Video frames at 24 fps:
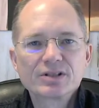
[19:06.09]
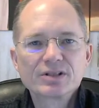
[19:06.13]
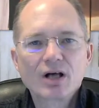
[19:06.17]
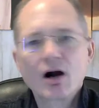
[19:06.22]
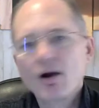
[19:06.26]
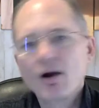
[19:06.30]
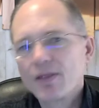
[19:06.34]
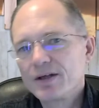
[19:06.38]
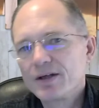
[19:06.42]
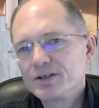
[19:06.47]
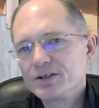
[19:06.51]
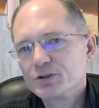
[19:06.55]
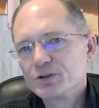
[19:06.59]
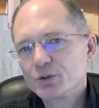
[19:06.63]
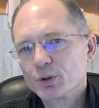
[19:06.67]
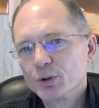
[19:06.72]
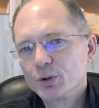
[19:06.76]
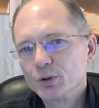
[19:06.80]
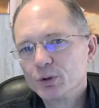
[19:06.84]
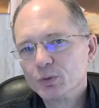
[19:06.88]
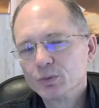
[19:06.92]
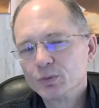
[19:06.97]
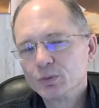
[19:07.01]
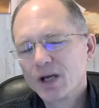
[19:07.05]
Are they
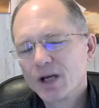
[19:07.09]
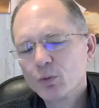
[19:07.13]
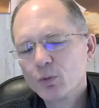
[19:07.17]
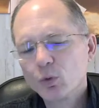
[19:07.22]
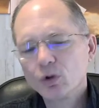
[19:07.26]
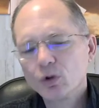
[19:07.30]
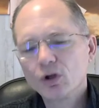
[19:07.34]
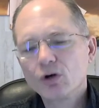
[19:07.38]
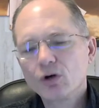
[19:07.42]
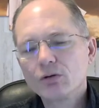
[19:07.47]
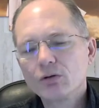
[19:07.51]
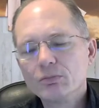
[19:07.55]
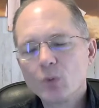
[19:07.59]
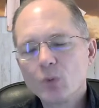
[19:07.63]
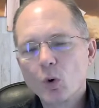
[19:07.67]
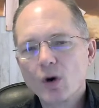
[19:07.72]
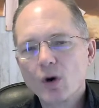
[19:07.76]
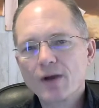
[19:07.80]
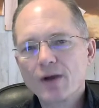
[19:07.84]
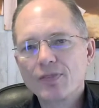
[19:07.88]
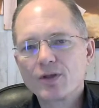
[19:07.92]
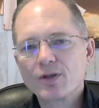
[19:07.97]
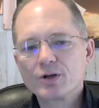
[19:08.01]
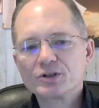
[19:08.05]
true? And we'll look more
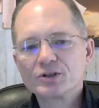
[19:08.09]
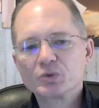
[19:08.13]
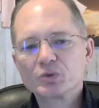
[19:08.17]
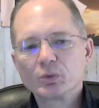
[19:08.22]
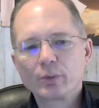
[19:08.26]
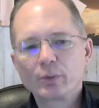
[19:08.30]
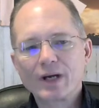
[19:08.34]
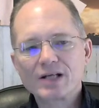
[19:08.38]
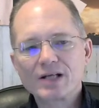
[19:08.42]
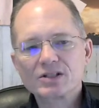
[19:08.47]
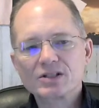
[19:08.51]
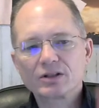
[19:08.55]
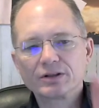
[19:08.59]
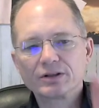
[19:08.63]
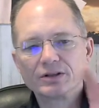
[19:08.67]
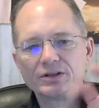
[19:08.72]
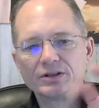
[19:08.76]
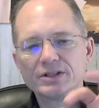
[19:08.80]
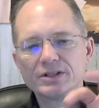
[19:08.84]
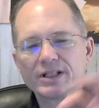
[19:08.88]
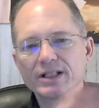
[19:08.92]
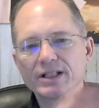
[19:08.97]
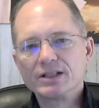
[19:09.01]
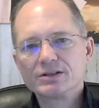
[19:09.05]
at those when we actually
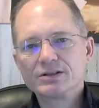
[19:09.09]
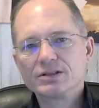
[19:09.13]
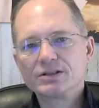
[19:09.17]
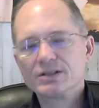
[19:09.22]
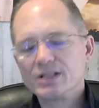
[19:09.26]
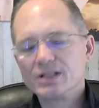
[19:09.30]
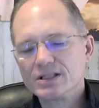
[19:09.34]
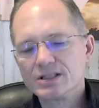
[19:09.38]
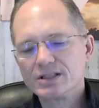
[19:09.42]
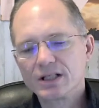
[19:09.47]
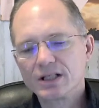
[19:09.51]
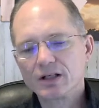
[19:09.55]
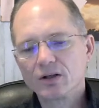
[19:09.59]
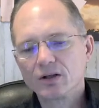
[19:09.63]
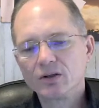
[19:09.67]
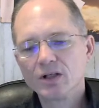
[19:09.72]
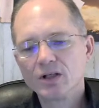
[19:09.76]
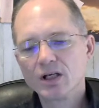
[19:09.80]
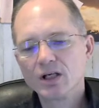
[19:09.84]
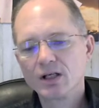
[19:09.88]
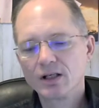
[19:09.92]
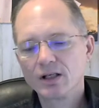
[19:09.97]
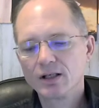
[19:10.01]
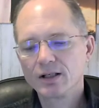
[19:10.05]
dig into detail
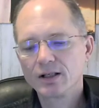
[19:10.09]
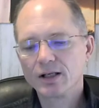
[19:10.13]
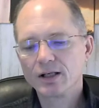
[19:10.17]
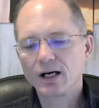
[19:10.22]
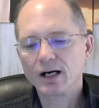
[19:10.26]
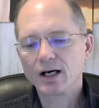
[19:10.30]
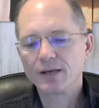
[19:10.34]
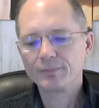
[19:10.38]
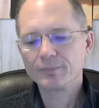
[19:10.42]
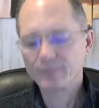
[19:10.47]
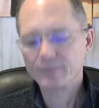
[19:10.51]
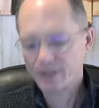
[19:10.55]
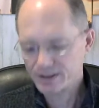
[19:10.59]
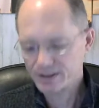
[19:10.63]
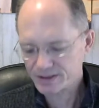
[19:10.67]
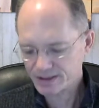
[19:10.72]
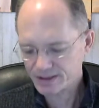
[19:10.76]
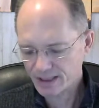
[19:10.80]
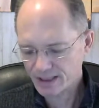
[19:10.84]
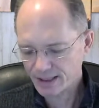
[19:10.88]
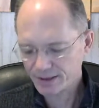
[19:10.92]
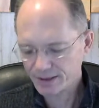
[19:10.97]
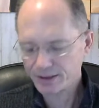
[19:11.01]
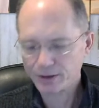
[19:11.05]

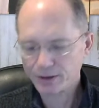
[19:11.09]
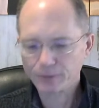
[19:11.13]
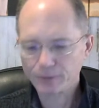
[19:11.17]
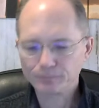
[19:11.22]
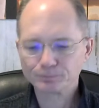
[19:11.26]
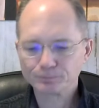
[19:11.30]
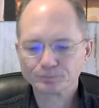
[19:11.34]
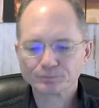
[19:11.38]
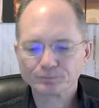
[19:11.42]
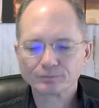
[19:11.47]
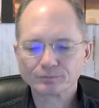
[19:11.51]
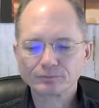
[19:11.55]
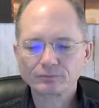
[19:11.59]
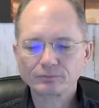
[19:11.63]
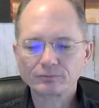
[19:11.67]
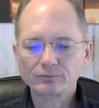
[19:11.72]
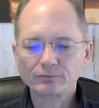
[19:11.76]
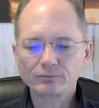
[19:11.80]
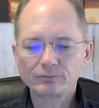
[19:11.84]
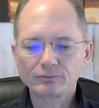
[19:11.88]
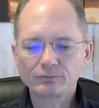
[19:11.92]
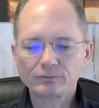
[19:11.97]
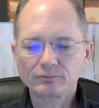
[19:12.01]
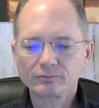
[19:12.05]
inside here.
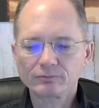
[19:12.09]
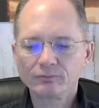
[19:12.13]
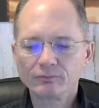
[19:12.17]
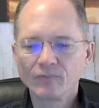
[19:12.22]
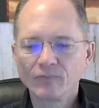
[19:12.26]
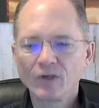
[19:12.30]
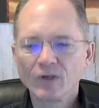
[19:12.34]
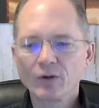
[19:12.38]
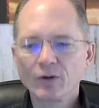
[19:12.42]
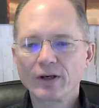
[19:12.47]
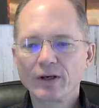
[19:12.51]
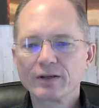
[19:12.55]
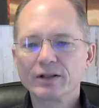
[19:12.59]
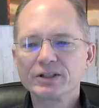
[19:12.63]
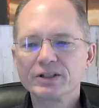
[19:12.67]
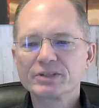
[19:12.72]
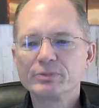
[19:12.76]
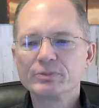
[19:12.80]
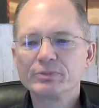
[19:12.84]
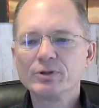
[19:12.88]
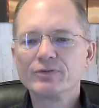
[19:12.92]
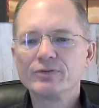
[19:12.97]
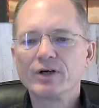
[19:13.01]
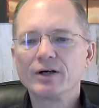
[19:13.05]
Okay, let's
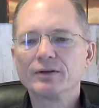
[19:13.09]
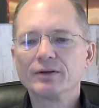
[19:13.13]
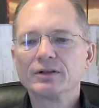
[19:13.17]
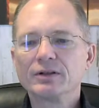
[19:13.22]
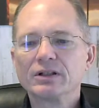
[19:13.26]
move on.